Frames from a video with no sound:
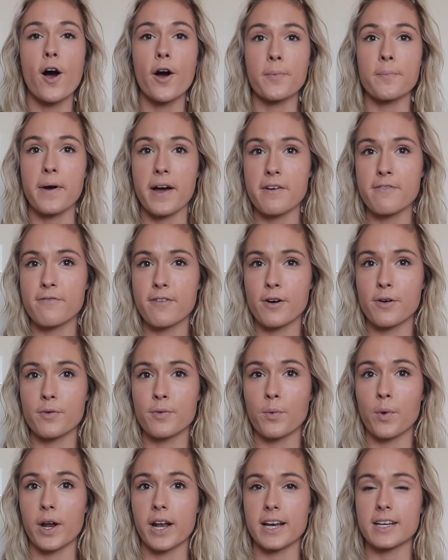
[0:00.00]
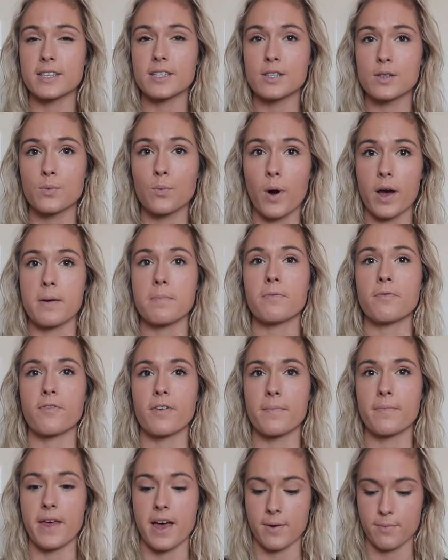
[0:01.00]
on my phone, when I swipe from
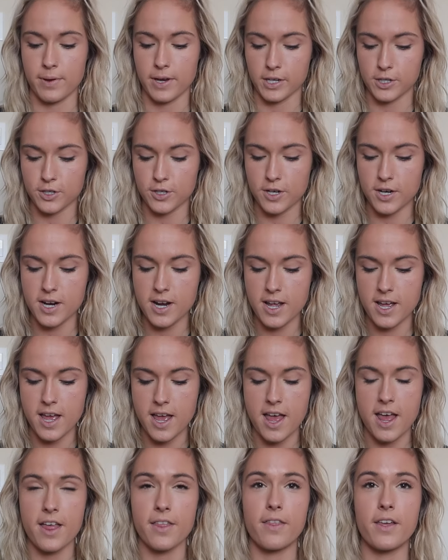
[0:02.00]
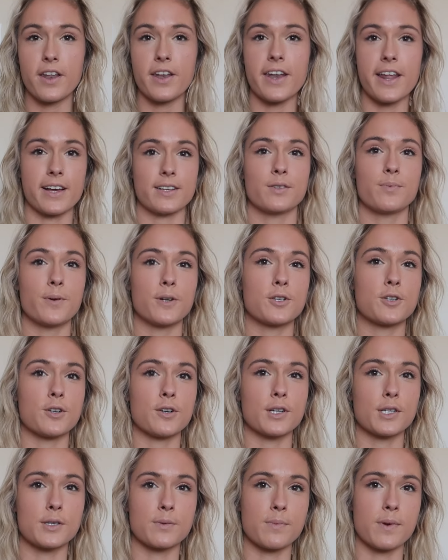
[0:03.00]
that picture, the next
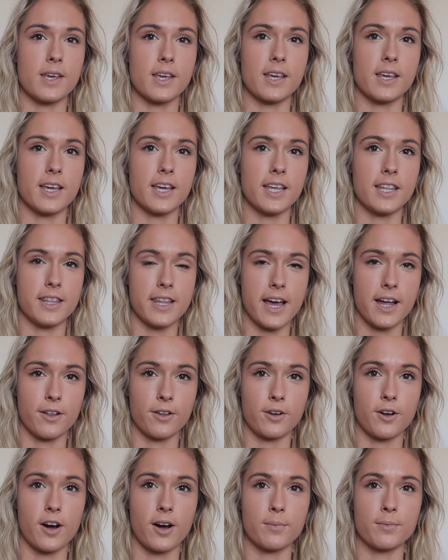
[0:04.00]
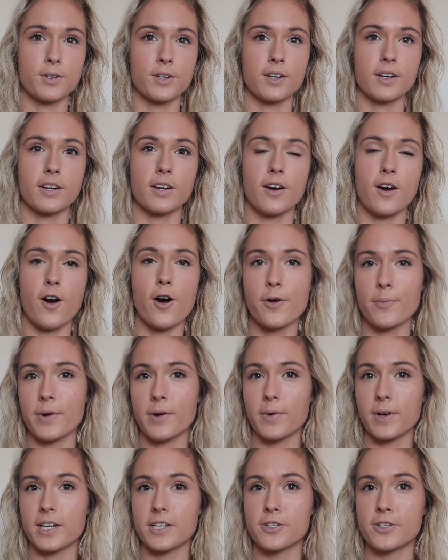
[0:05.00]
picture is me in the helicopter on
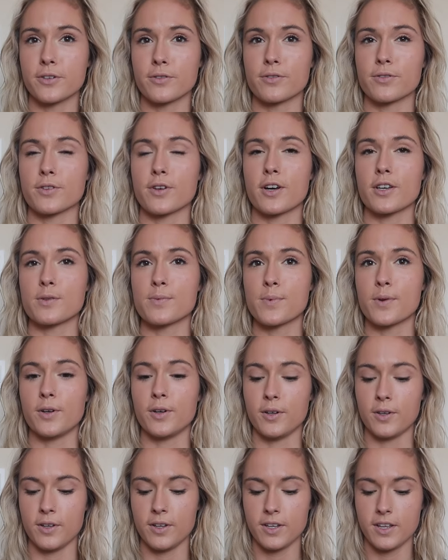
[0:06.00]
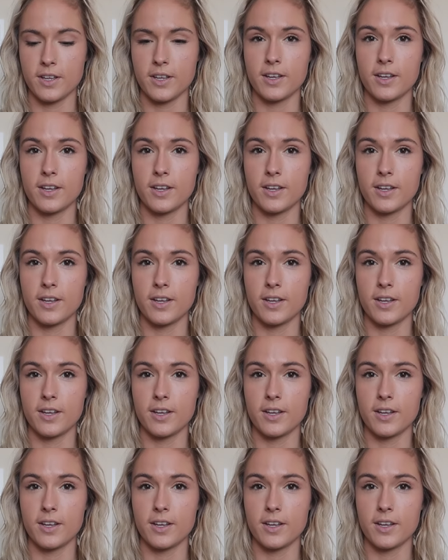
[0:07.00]
my way to Children's Hospital